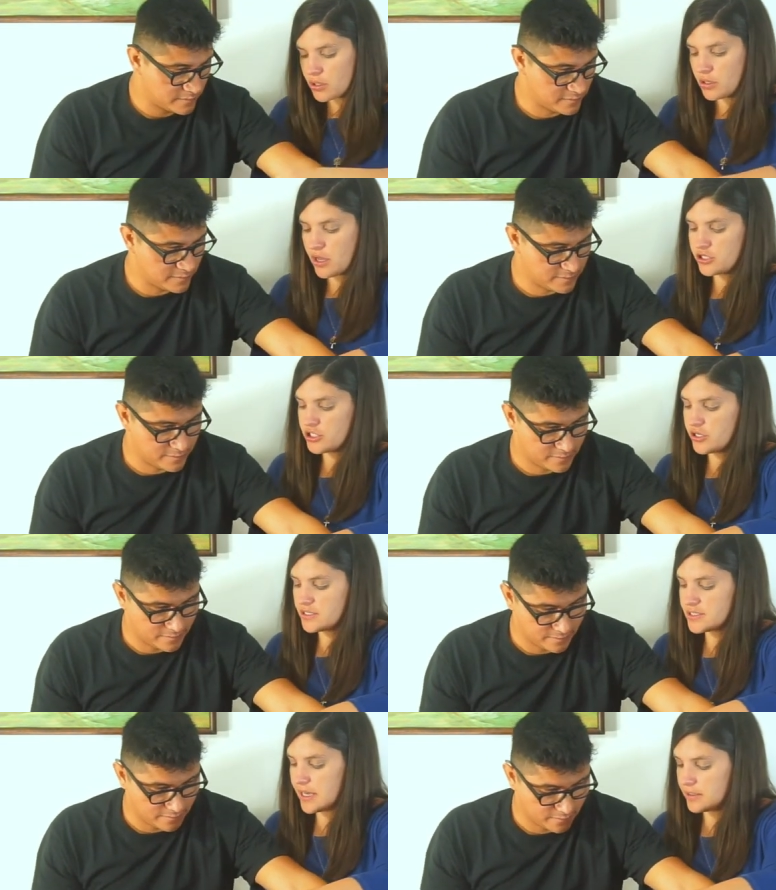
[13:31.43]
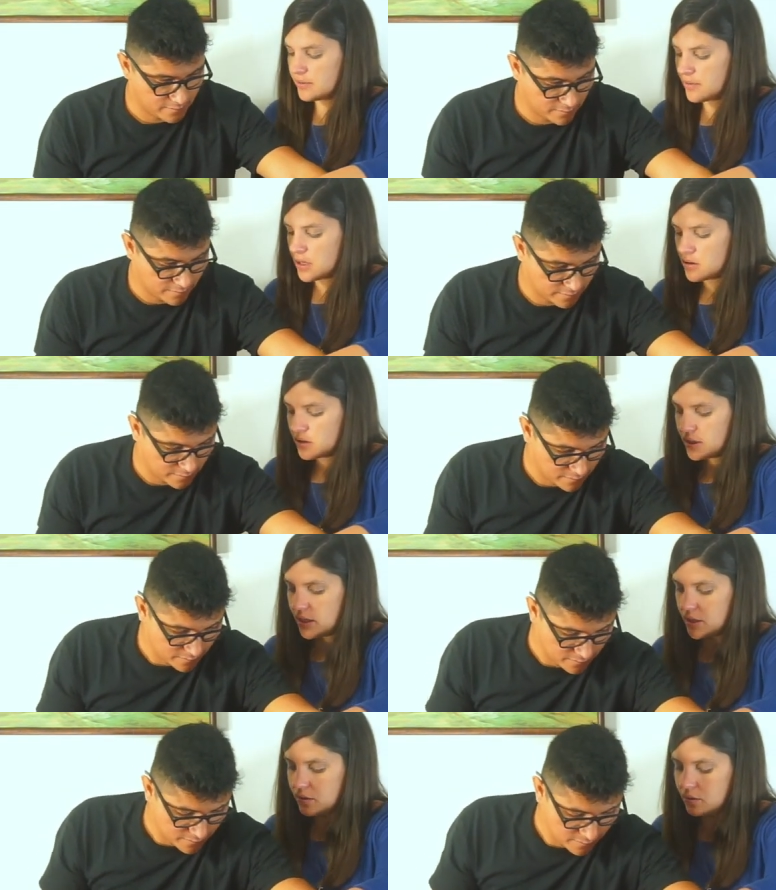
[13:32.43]
Speaker 1: Not sure exactly what your
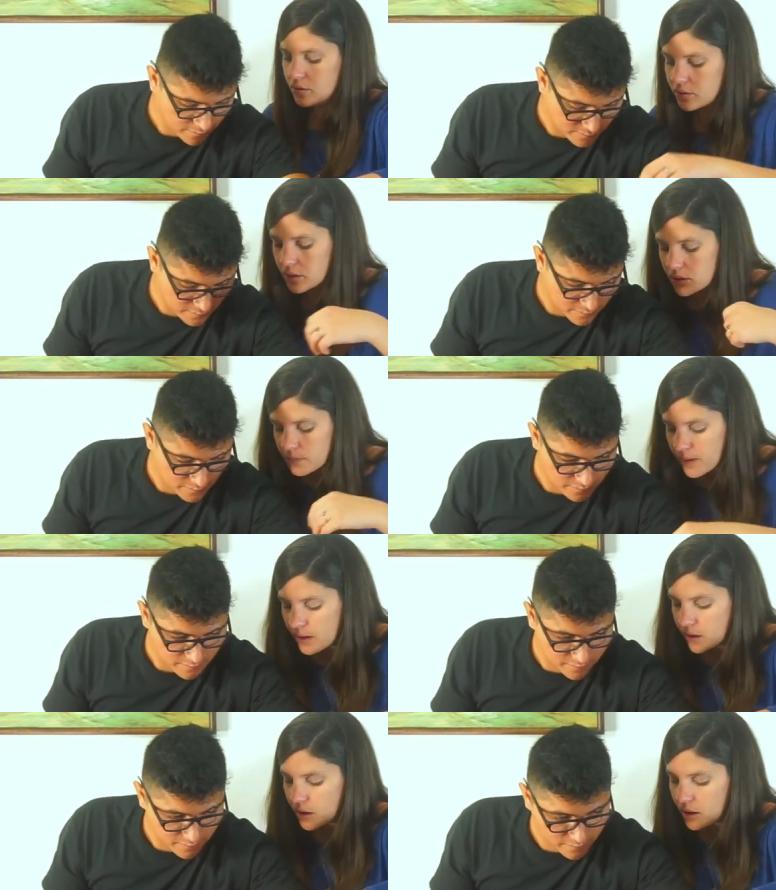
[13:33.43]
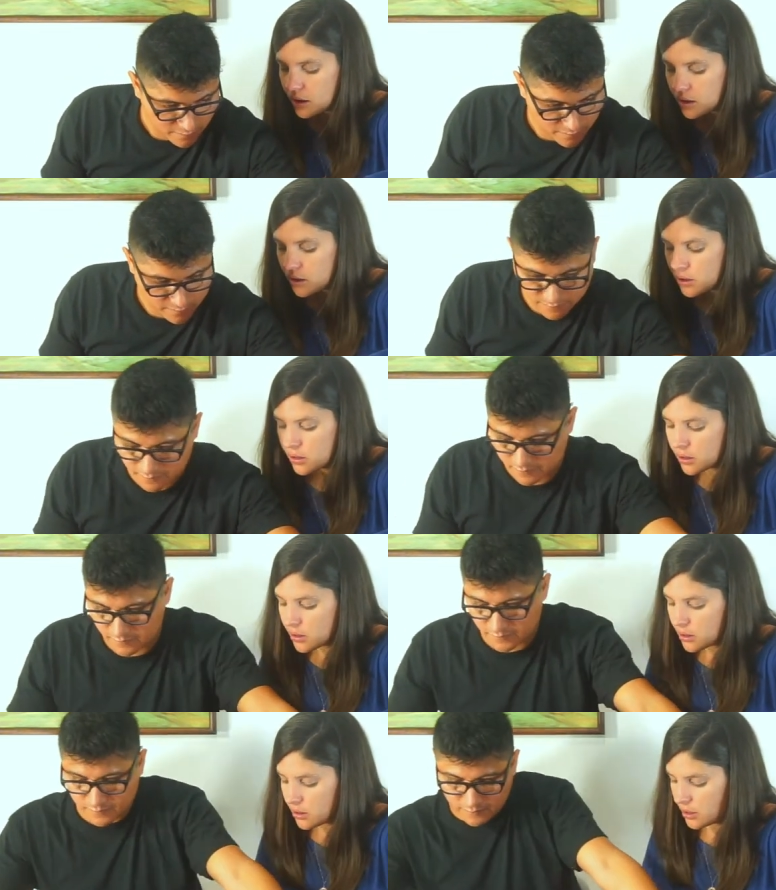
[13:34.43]
kit included, but,
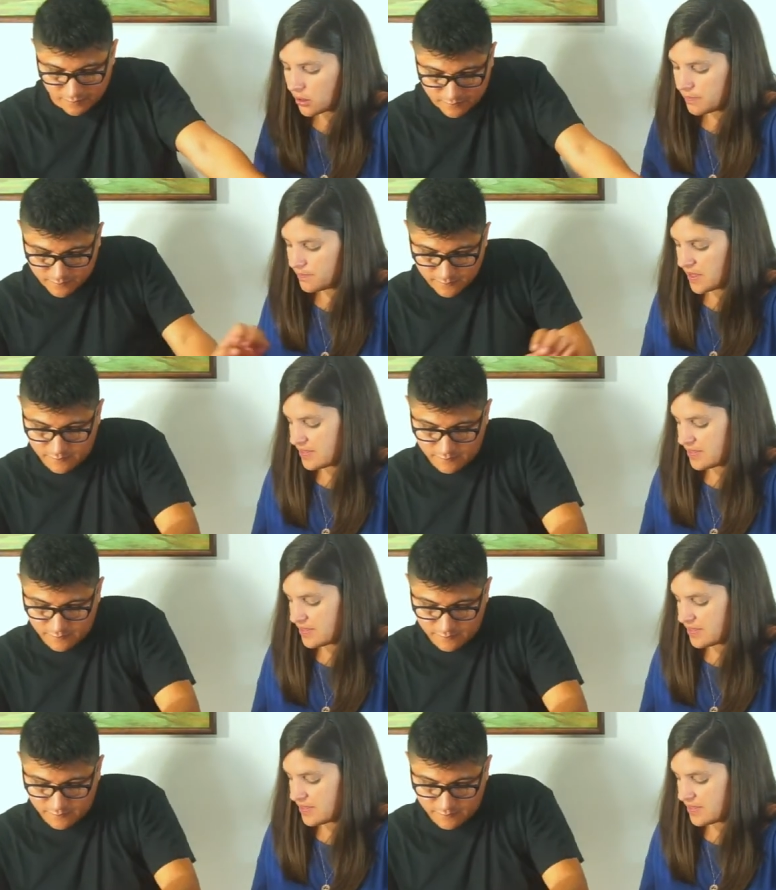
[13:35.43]
um, and